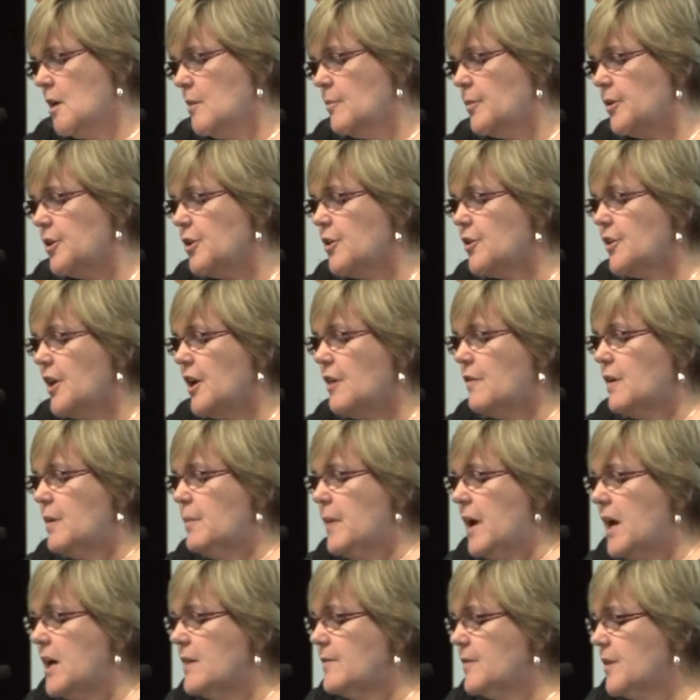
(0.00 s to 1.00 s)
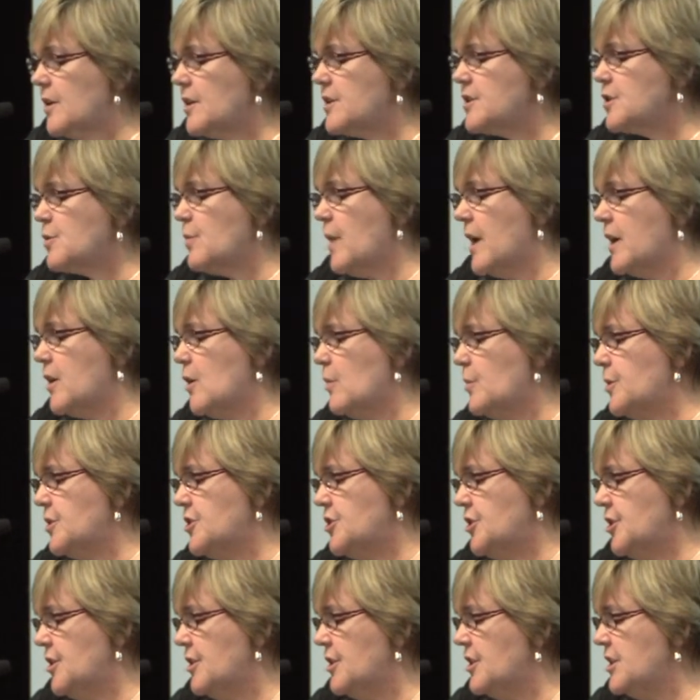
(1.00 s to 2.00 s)
But although we may have lost one
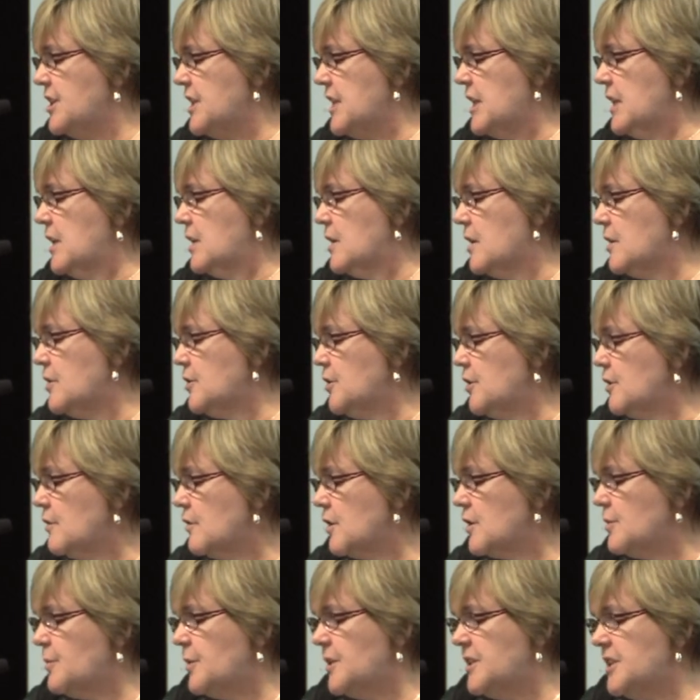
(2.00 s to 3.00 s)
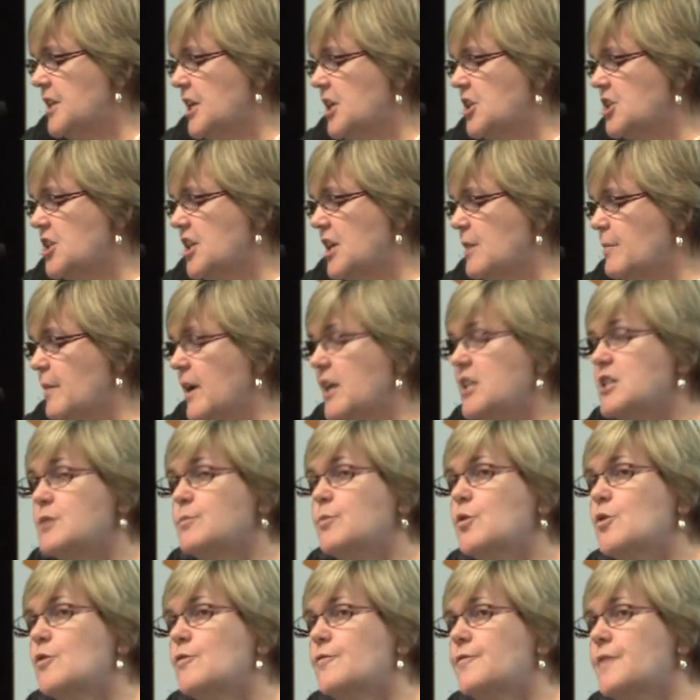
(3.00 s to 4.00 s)
opportunity, a new and potentially much
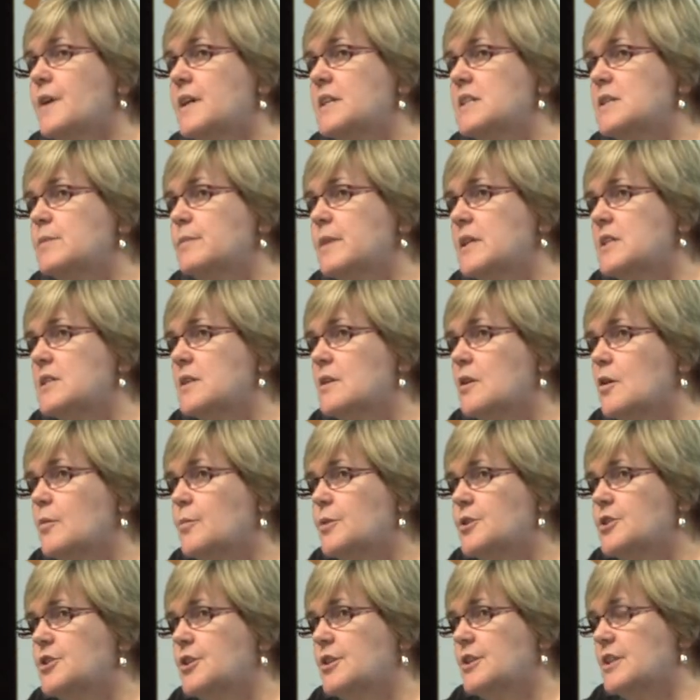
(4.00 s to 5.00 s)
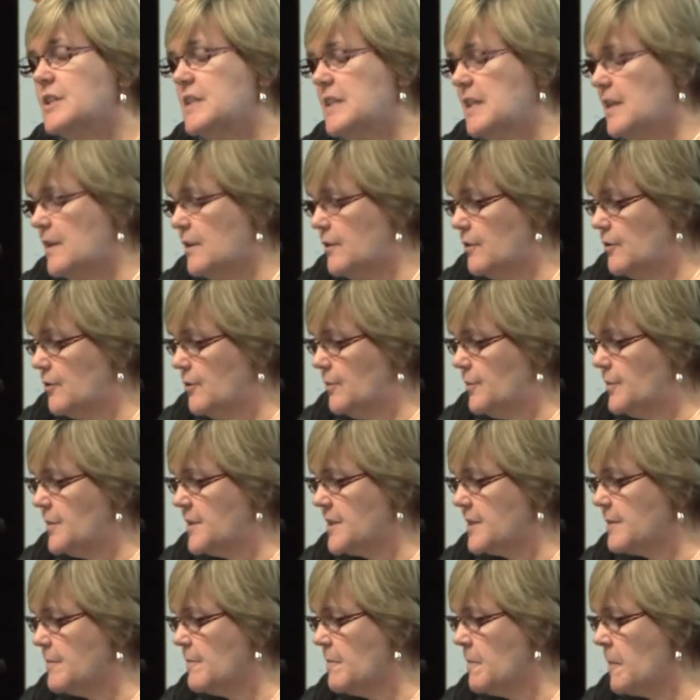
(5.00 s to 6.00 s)
more fundamental opportunity
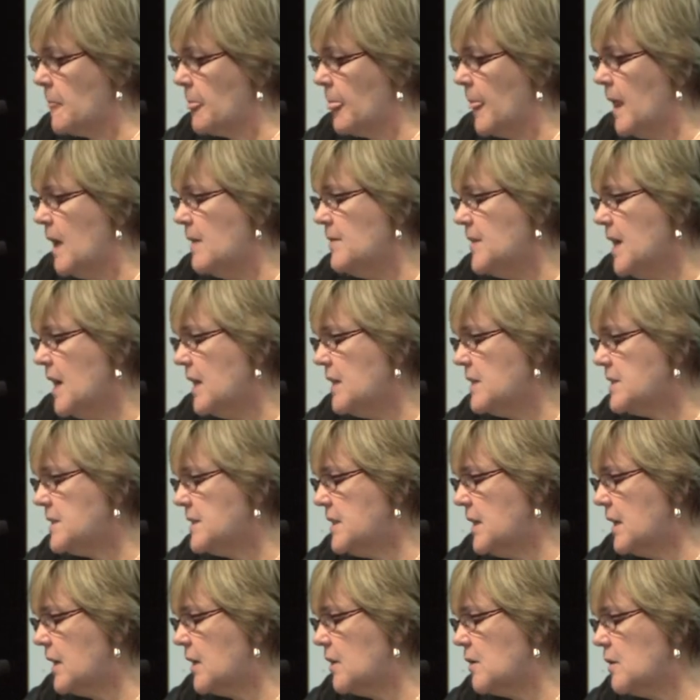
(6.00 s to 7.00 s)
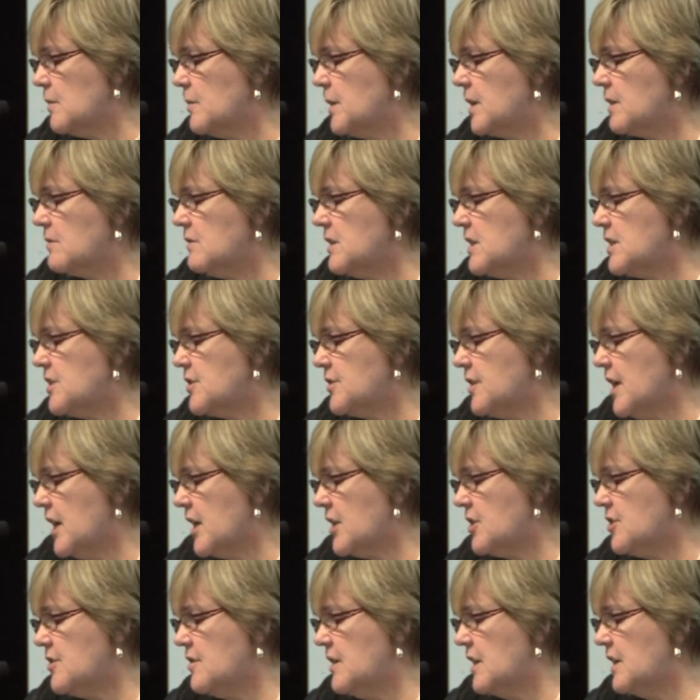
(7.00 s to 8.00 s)
looms, and that is the economic
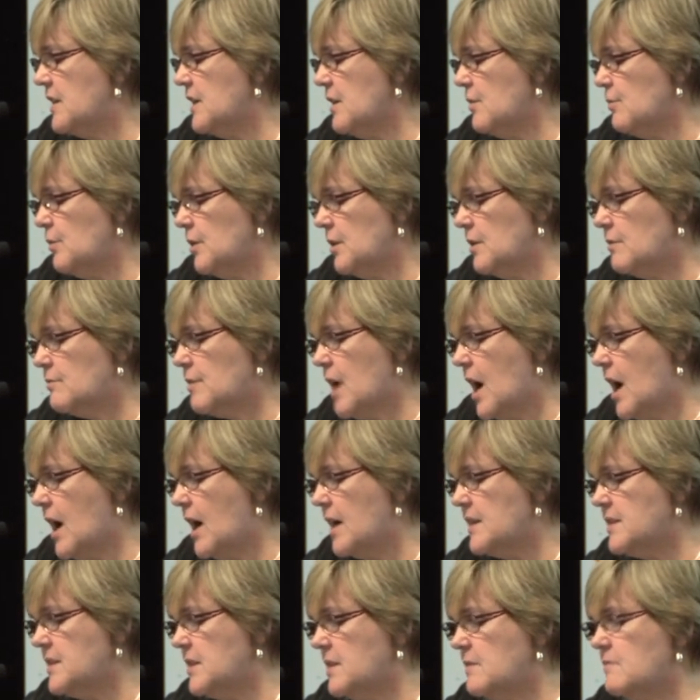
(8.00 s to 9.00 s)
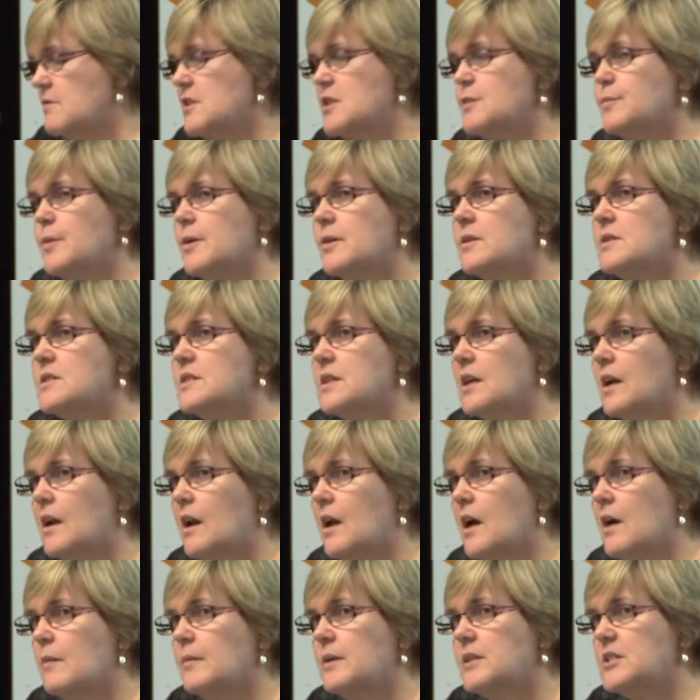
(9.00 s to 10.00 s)
restructuring that will arise in response to
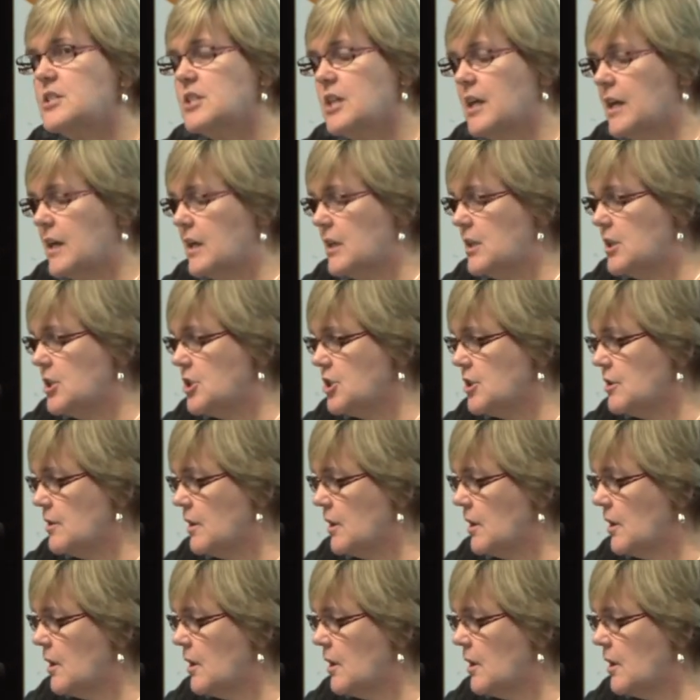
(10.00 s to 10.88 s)
climate change.